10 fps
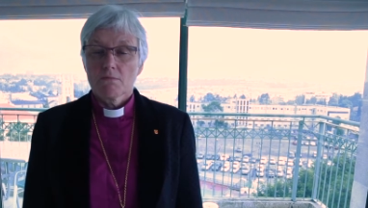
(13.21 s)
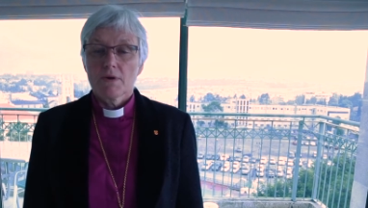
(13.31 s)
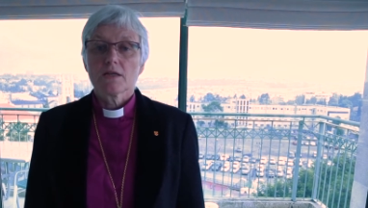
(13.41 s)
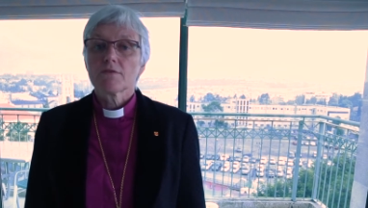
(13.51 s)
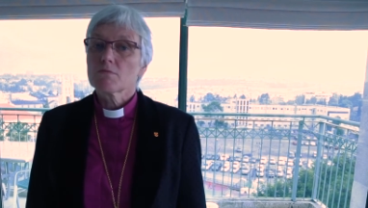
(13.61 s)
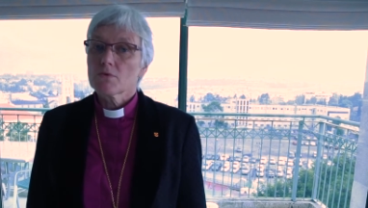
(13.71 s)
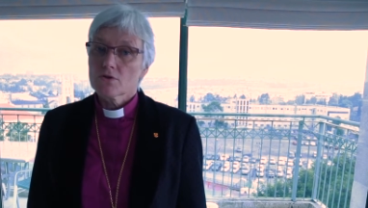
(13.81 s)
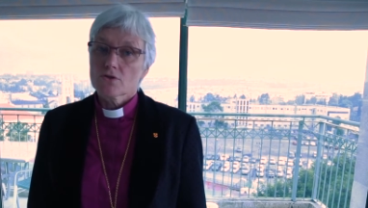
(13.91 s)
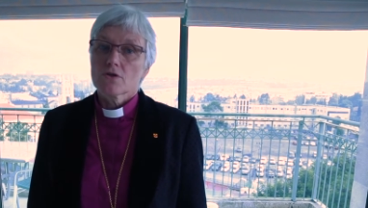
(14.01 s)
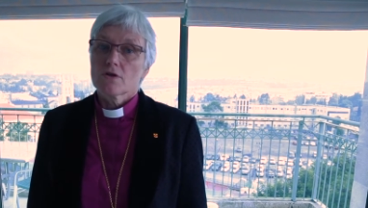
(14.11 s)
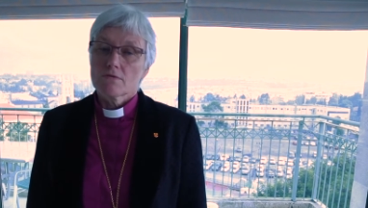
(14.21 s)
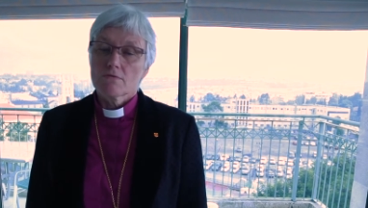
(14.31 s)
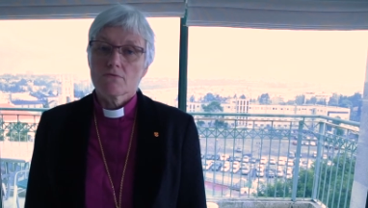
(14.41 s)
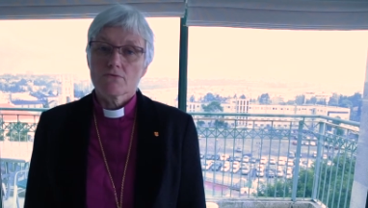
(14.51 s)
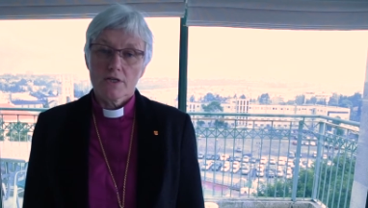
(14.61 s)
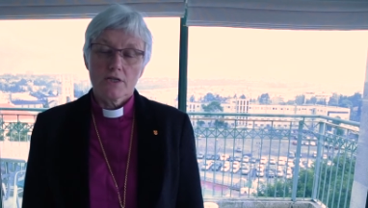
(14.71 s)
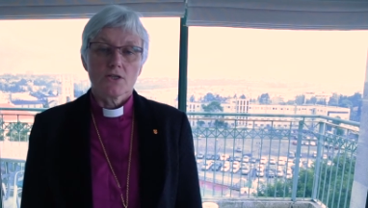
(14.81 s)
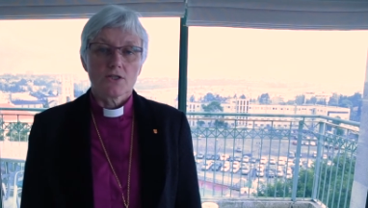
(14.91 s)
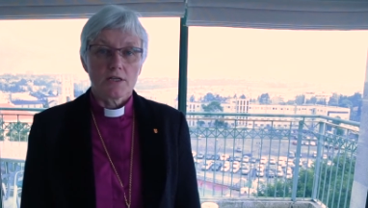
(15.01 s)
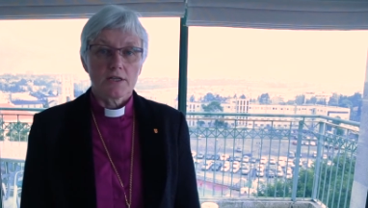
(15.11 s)
but even more so,
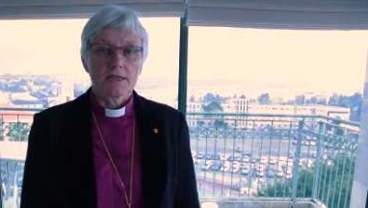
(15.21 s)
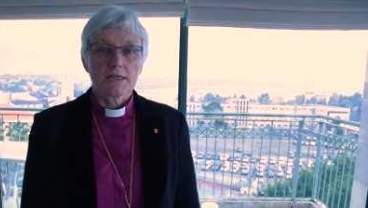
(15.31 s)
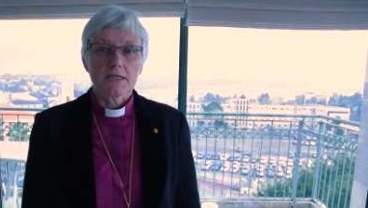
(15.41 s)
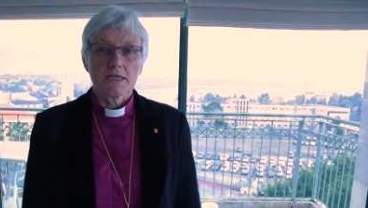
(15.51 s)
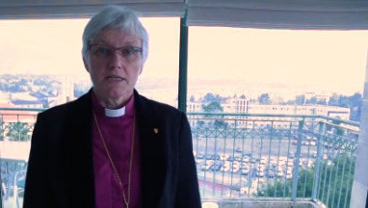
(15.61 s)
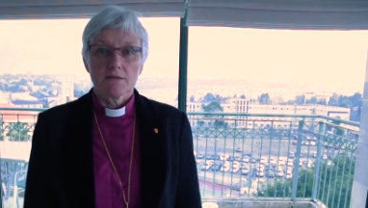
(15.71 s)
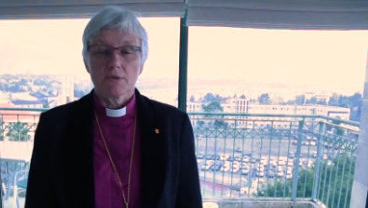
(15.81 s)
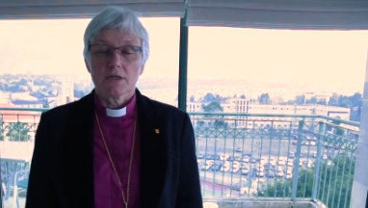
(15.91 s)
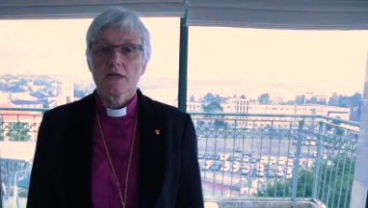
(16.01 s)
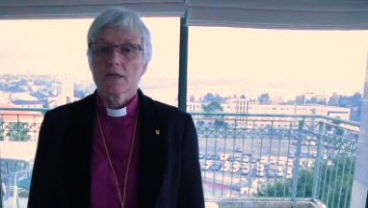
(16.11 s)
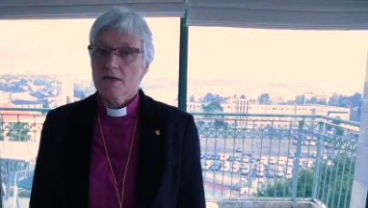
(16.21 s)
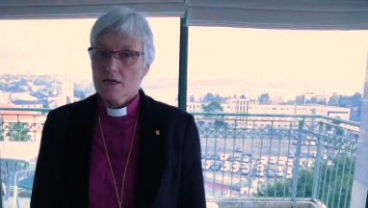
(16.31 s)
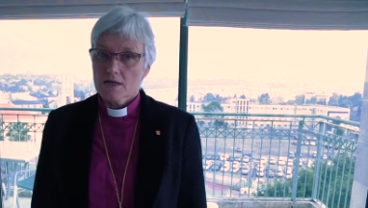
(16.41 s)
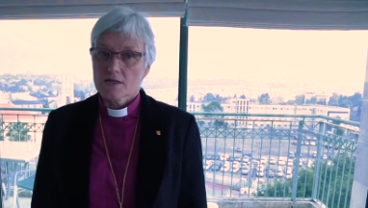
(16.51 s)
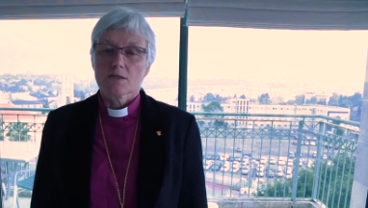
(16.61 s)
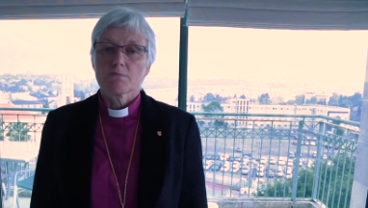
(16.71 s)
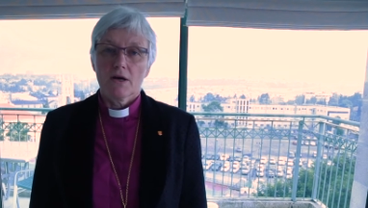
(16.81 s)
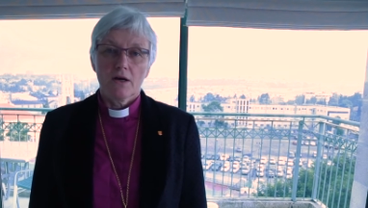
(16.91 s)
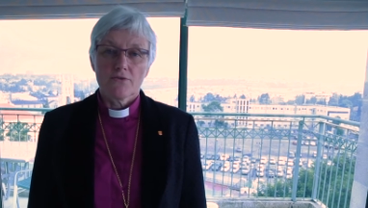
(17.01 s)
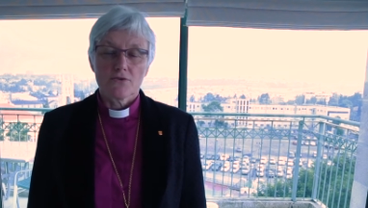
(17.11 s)
religion can be and is
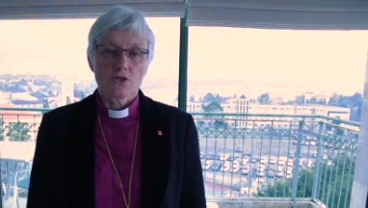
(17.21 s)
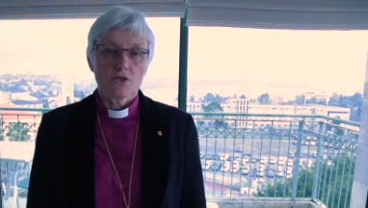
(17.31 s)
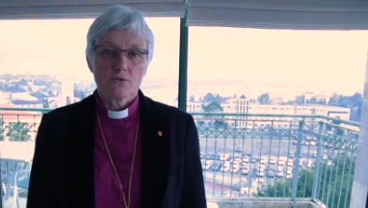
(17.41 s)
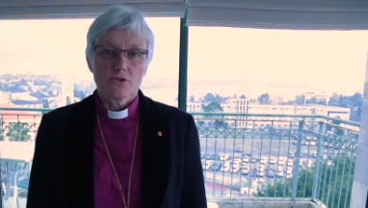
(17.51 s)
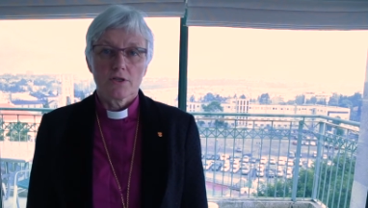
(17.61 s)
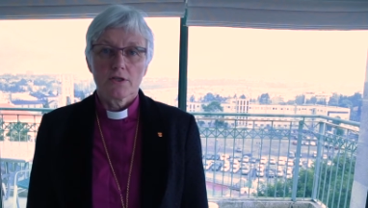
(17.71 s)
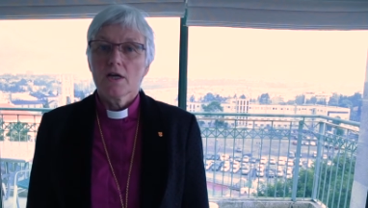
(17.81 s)
part of the solution.